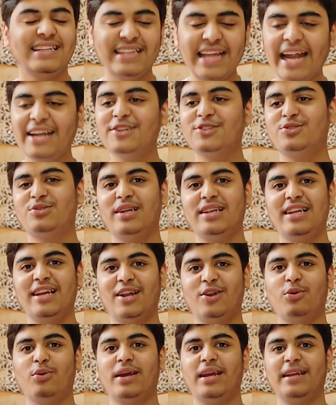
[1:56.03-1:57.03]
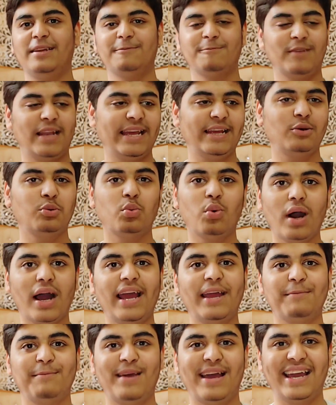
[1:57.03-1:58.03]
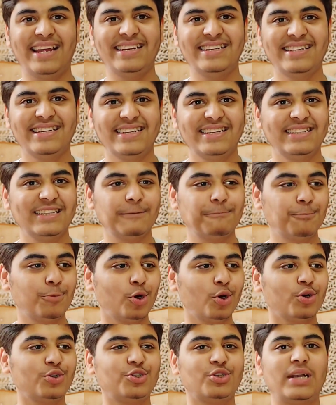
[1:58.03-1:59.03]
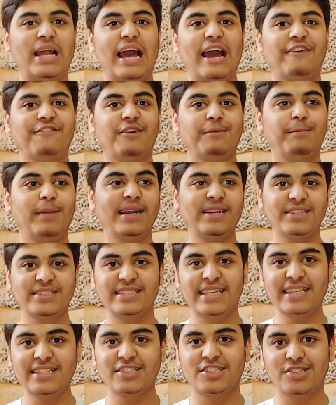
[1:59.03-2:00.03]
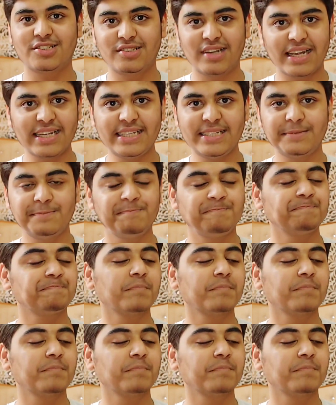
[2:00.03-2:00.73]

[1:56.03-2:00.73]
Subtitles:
That is really annoying. Like, why, man? The Pro should have a better sensor, right?